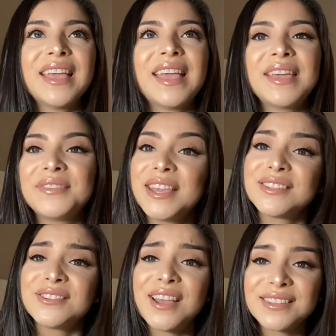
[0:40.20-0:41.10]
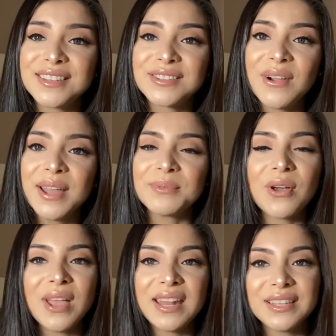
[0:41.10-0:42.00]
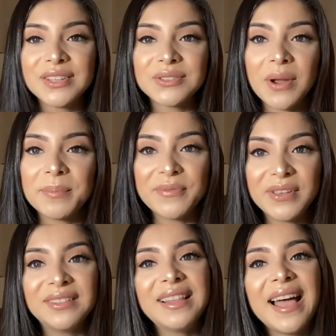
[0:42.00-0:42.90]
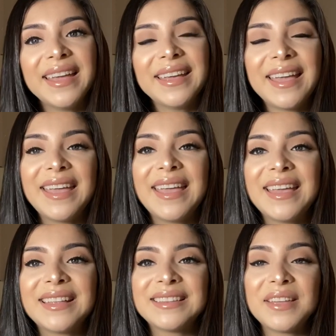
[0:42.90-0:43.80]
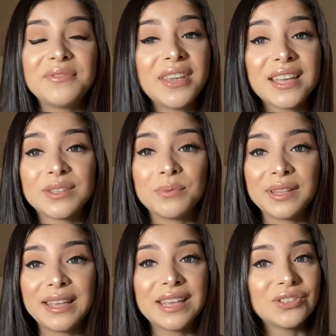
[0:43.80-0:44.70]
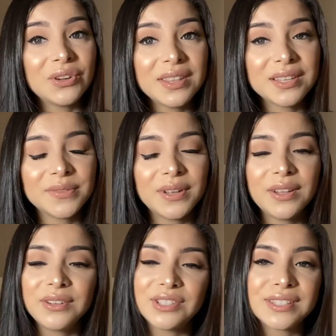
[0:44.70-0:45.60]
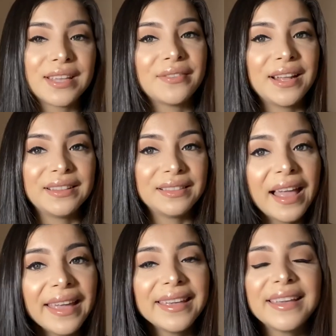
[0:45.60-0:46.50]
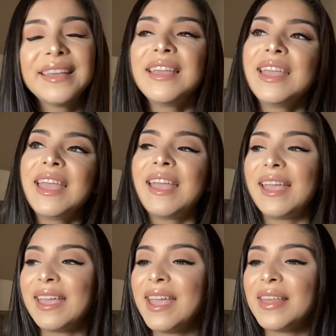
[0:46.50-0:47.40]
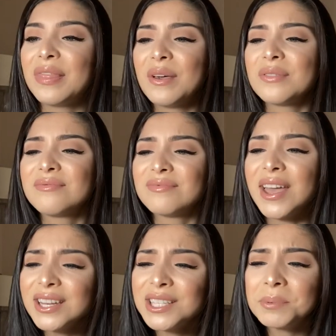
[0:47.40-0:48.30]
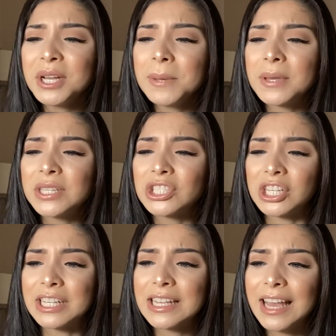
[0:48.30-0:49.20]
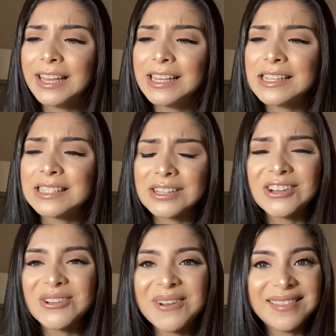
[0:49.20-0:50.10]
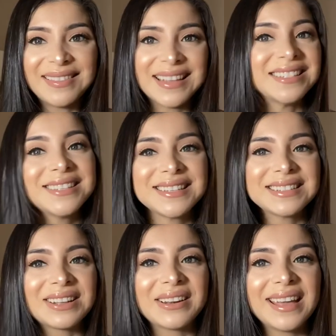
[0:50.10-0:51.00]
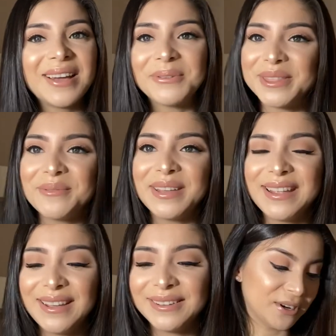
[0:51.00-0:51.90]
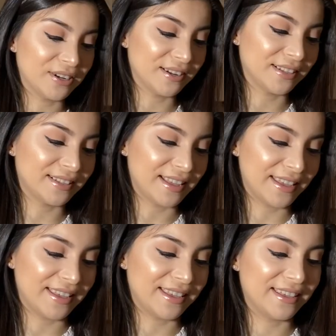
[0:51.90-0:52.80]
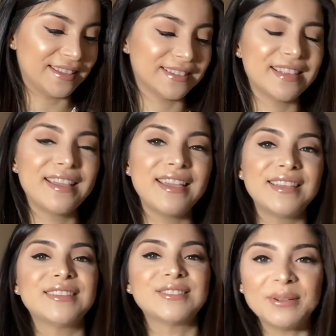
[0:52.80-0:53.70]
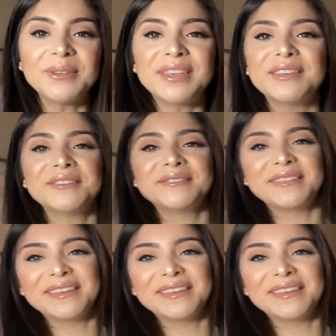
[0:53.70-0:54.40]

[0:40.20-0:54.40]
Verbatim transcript: If you guys are not subscribed, go ahead and subscribe if you like. And if you guys really enjoy this video, just give it a like. And that is pretty much it, guys. So let's just get started with the video. Purse is so cute.